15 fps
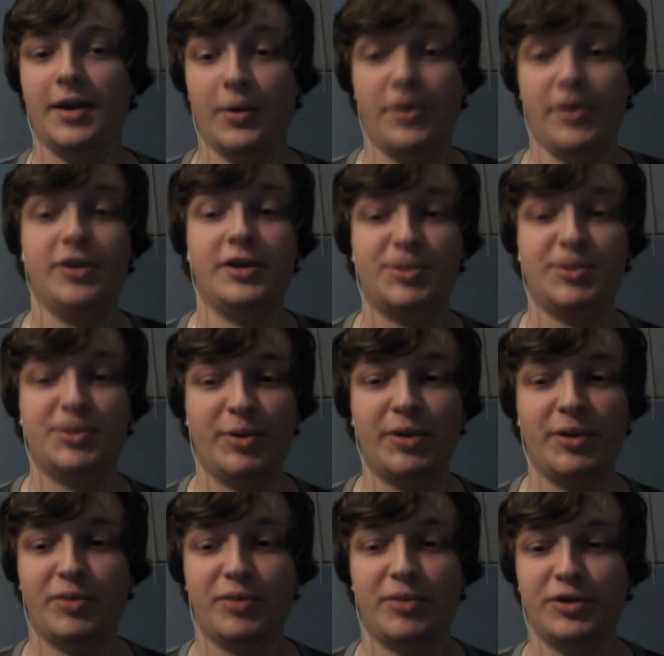Well,
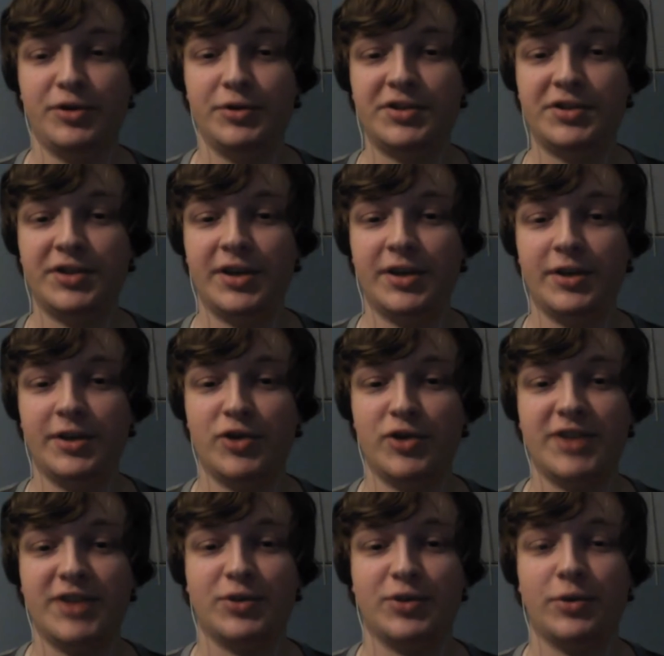Spielberg produced
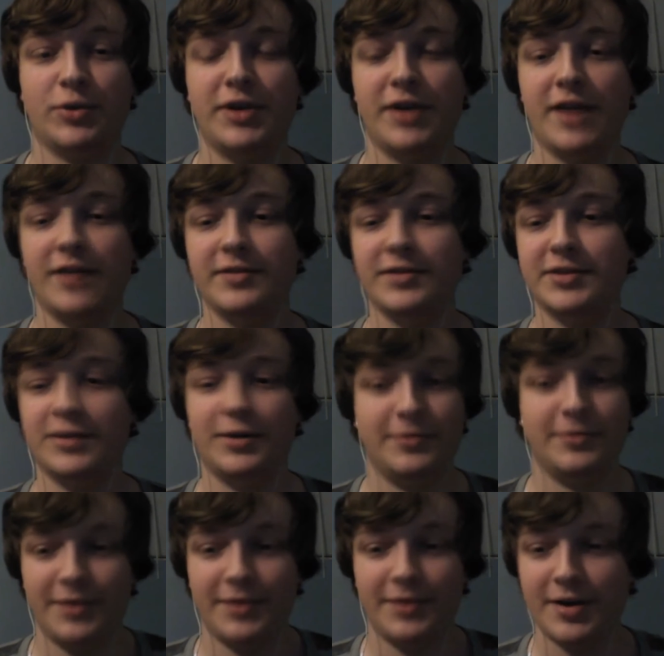Jurassic World, Ivan, so
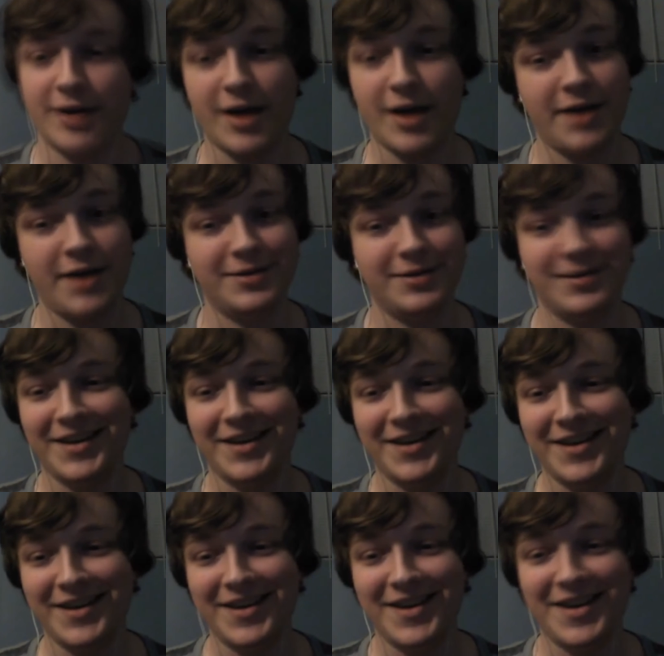I
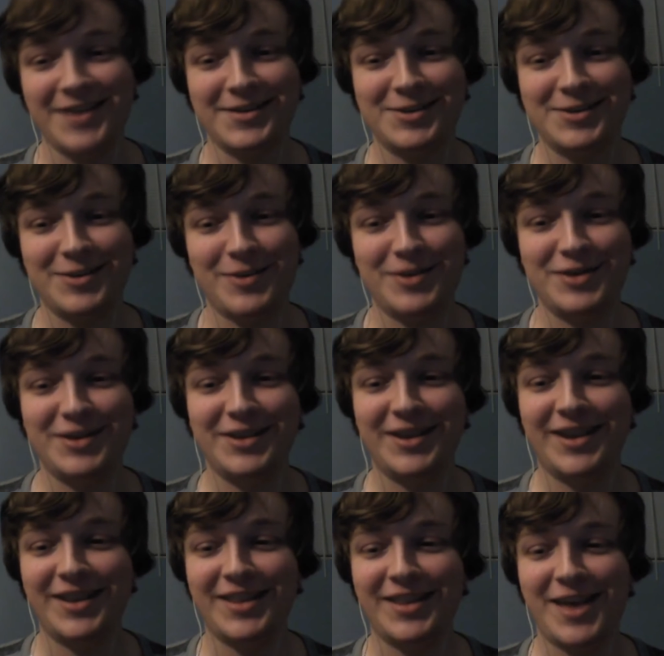don't see why you didn't
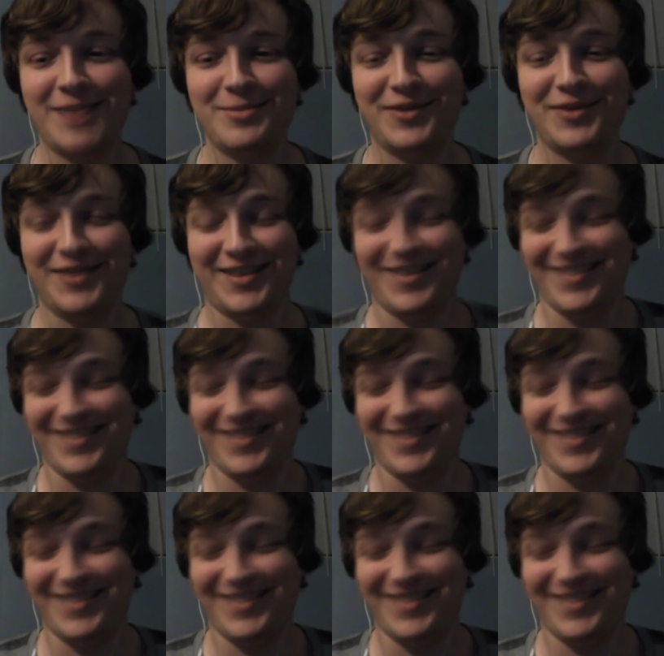like that movie.